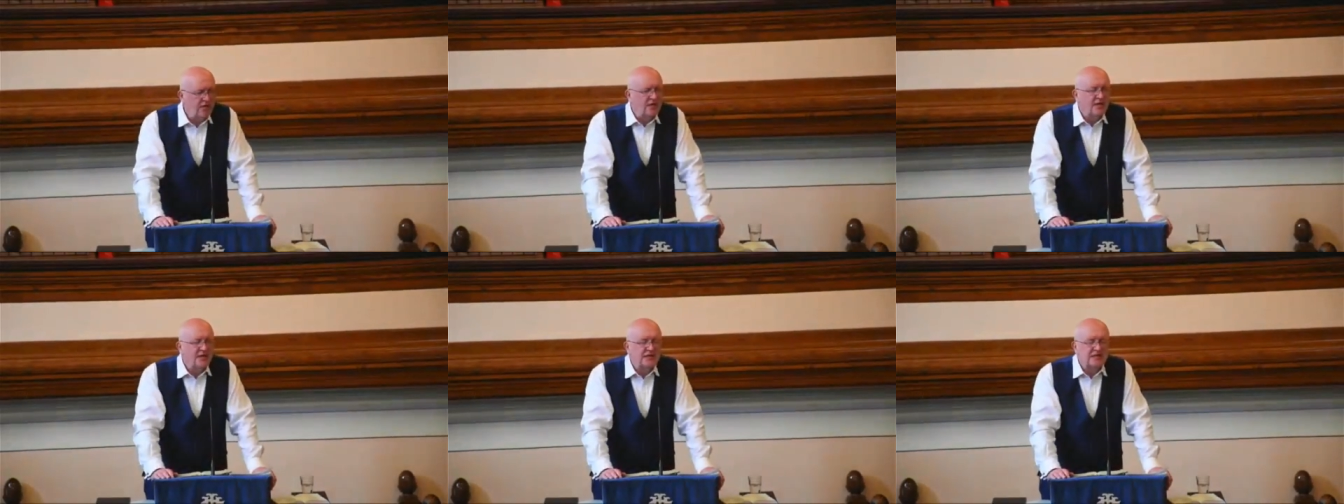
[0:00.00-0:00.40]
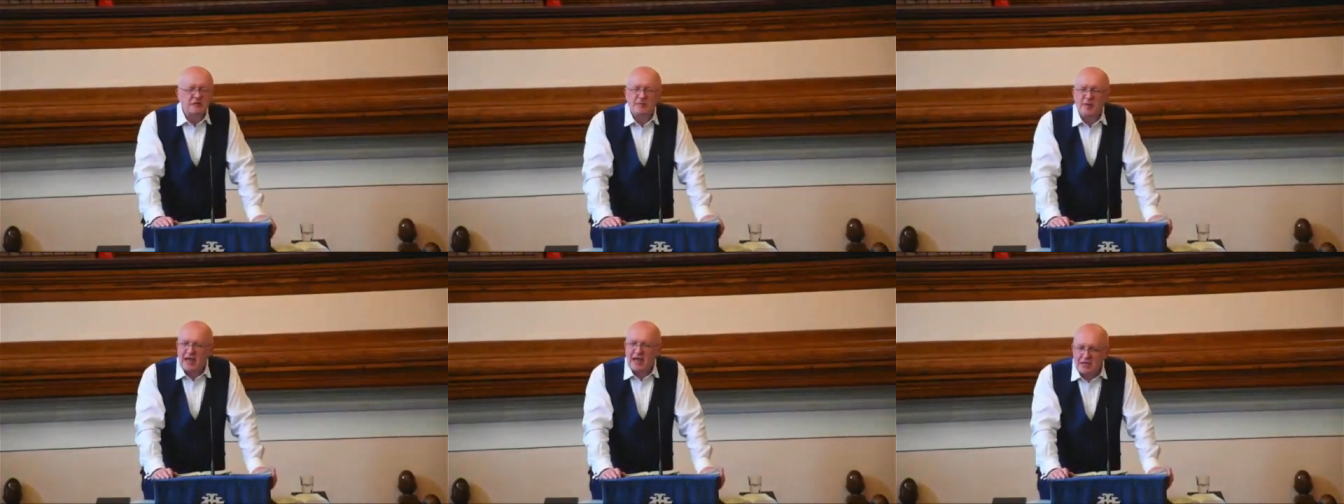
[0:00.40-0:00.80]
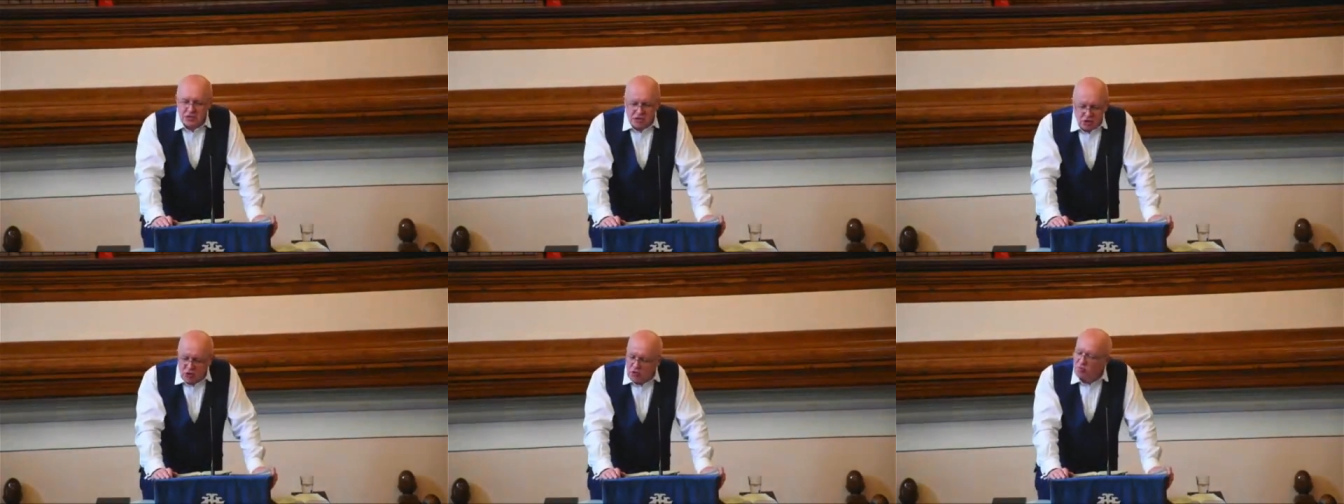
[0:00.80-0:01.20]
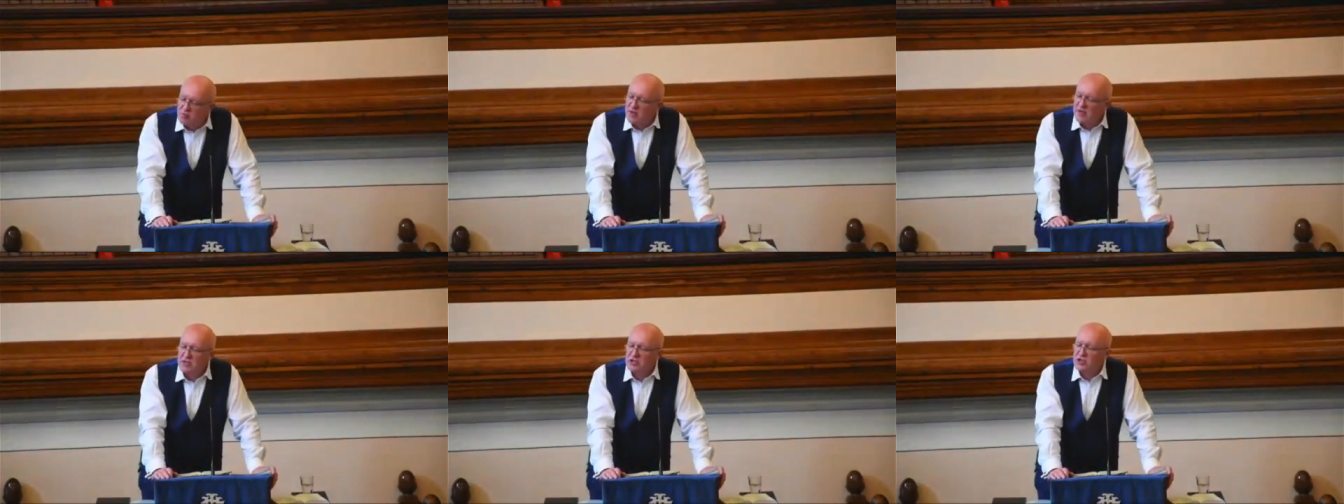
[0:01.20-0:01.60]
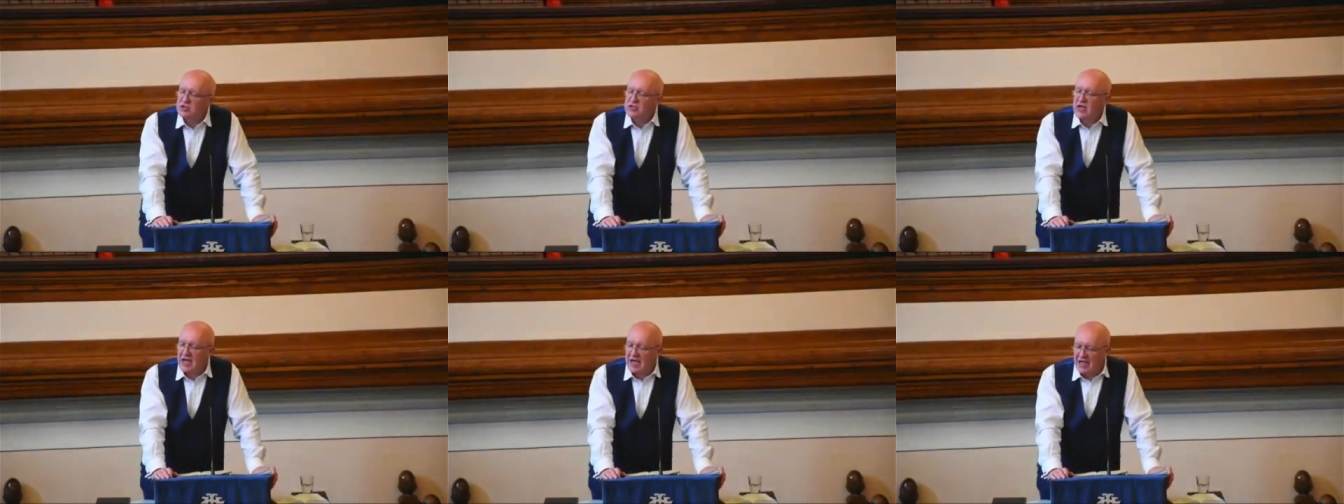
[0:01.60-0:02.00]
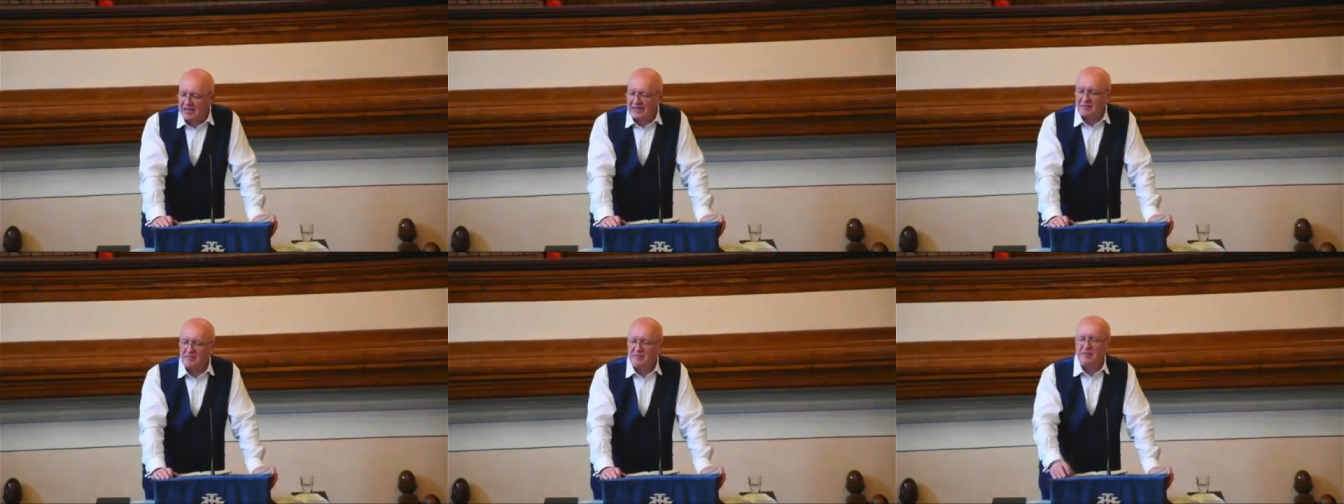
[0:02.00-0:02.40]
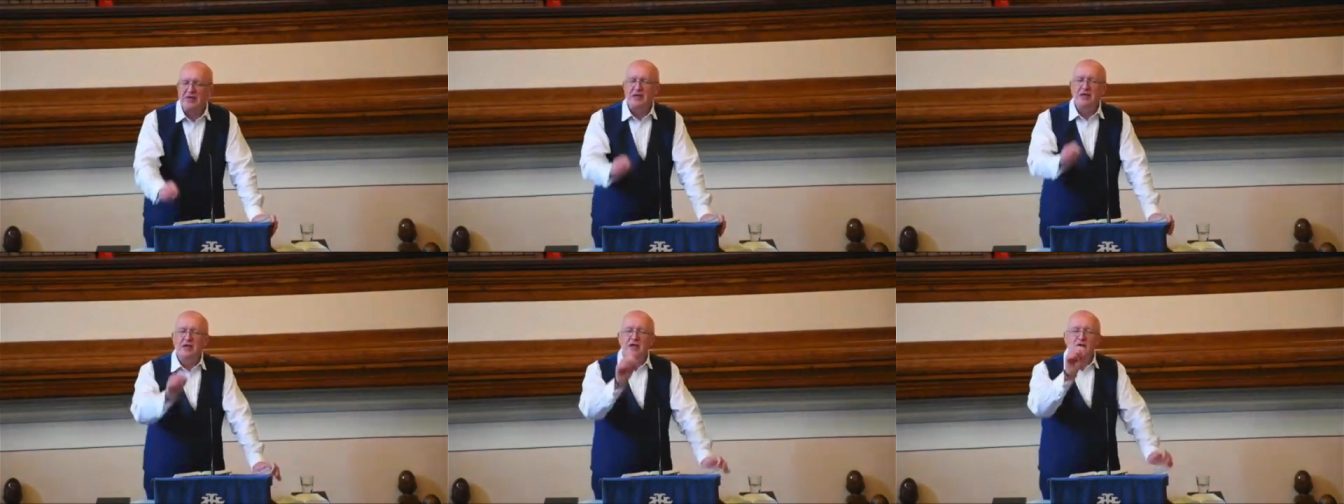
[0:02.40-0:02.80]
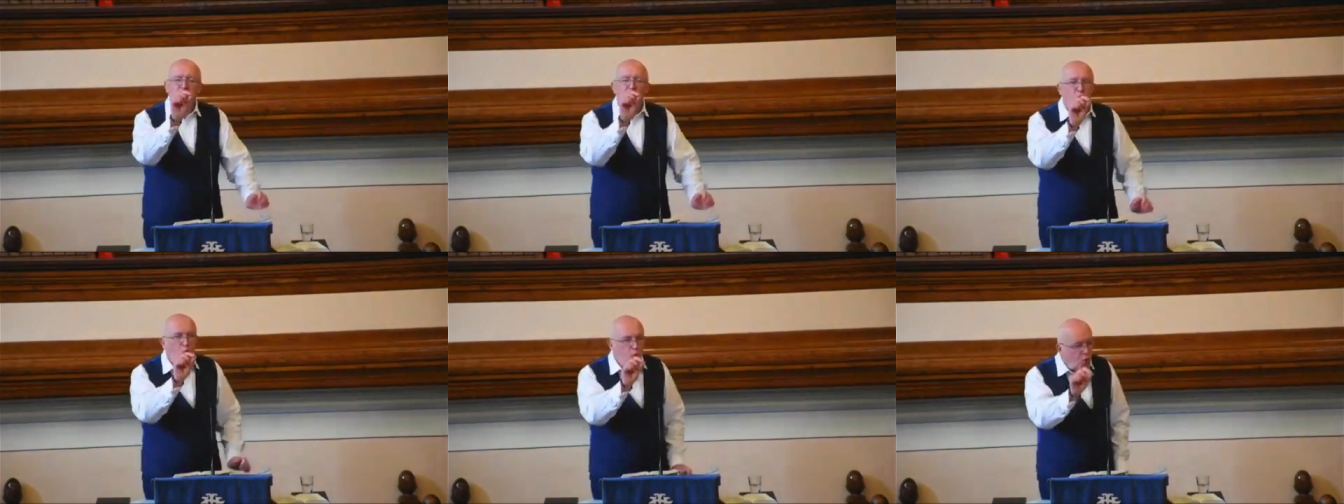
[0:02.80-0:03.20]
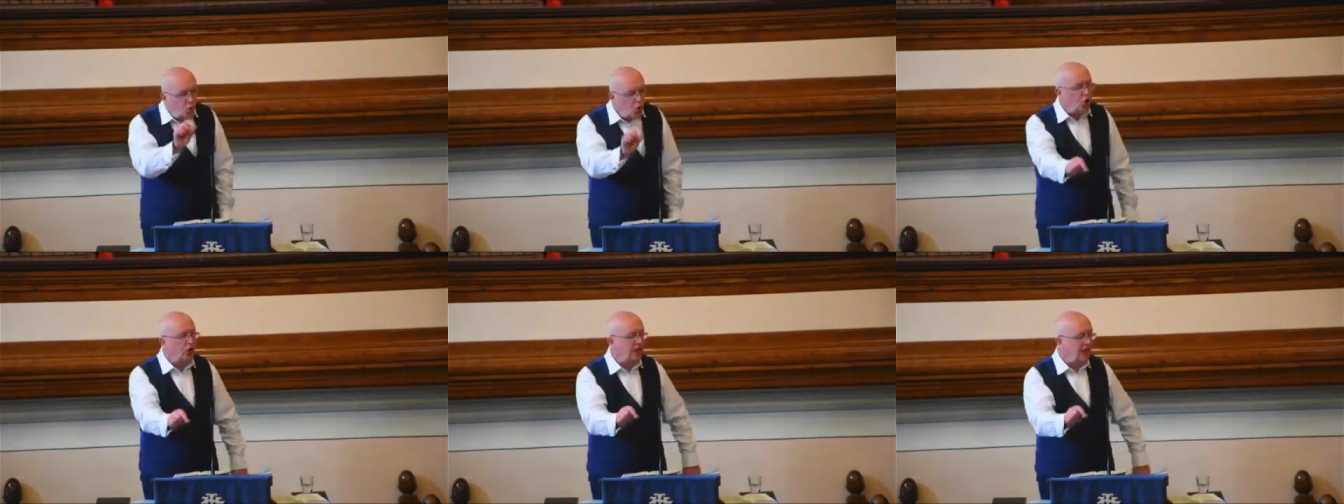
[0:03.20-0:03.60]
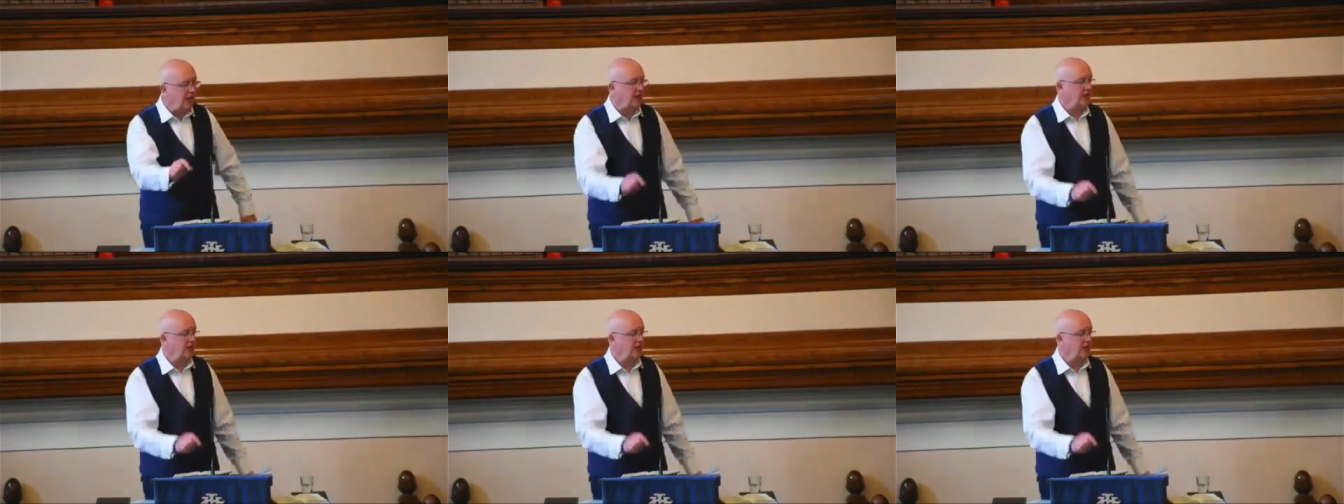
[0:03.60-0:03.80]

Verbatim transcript: spend too much time working.